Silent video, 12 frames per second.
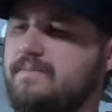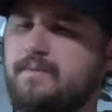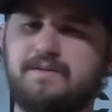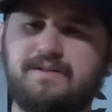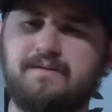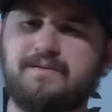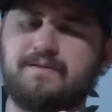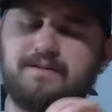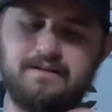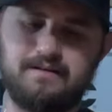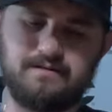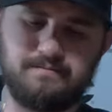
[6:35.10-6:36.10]
supposed to use your
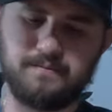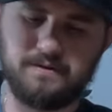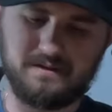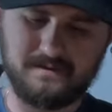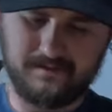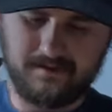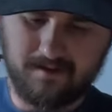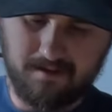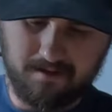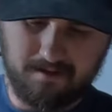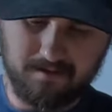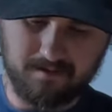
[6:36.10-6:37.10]
teeth, but
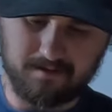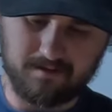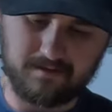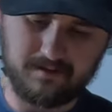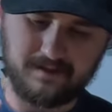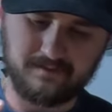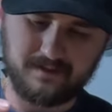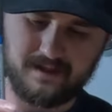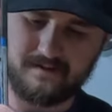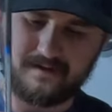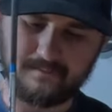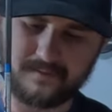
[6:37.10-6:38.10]
I don't
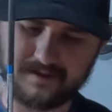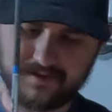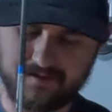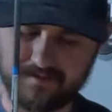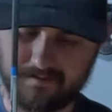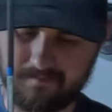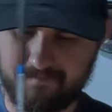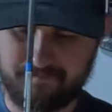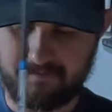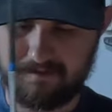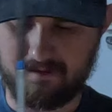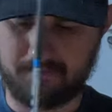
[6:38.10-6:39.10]
care that much, so
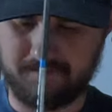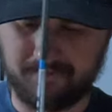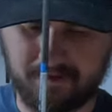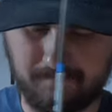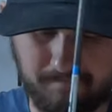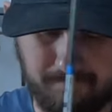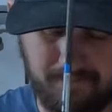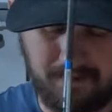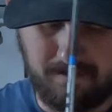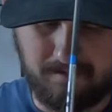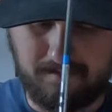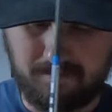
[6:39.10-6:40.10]
it'll be fine.
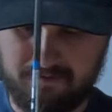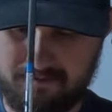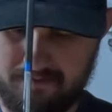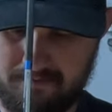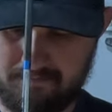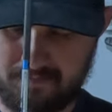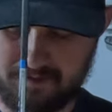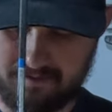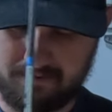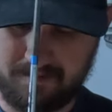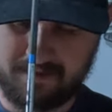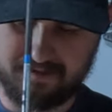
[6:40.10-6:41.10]

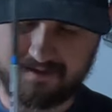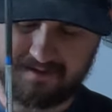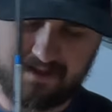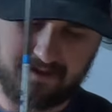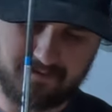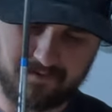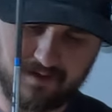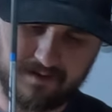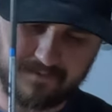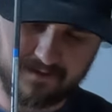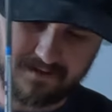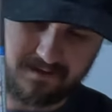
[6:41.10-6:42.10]
But then you just kind of
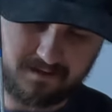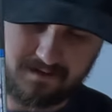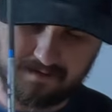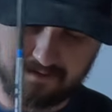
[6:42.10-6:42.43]
drop this in here